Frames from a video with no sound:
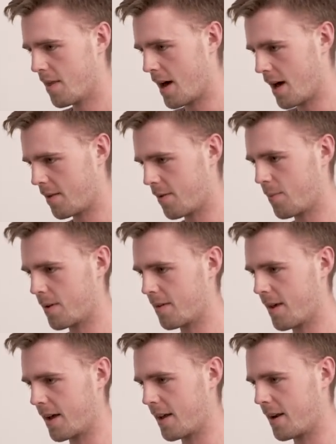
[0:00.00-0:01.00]
that will
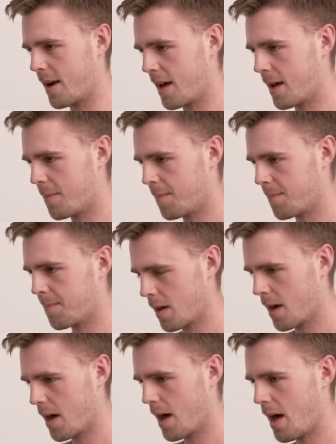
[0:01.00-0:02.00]
take a name,
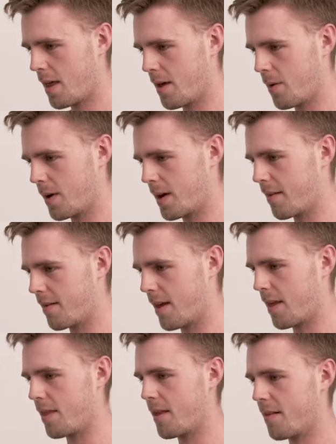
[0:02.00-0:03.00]
and then we can
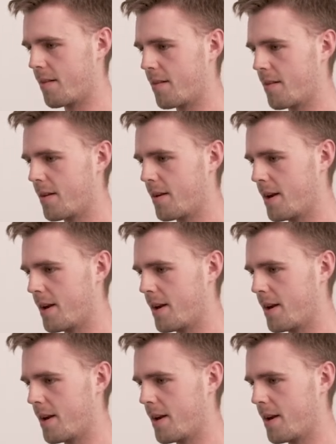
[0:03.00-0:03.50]
say this